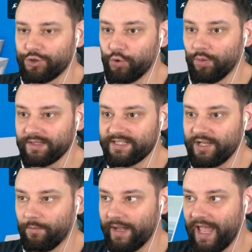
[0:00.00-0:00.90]
Do not
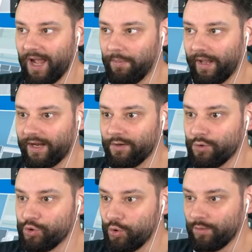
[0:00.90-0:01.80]
steal my airplane.
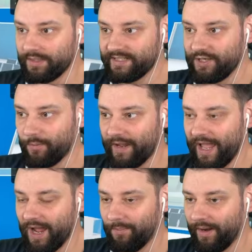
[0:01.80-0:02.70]
Do not steal my
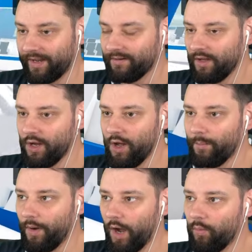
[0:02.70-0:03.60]
airplane.
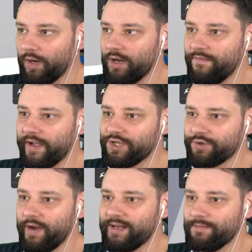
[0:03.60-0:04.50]
But I wonder if I
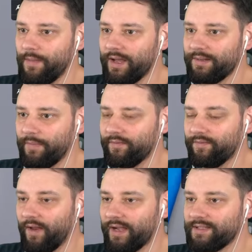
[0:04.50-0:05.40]
trade in my, my
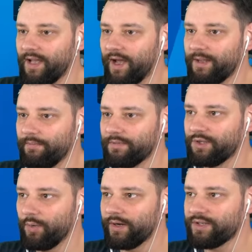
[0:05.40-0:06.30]
flight time,
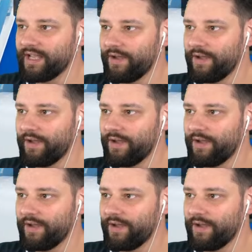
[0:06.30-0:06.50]
do I just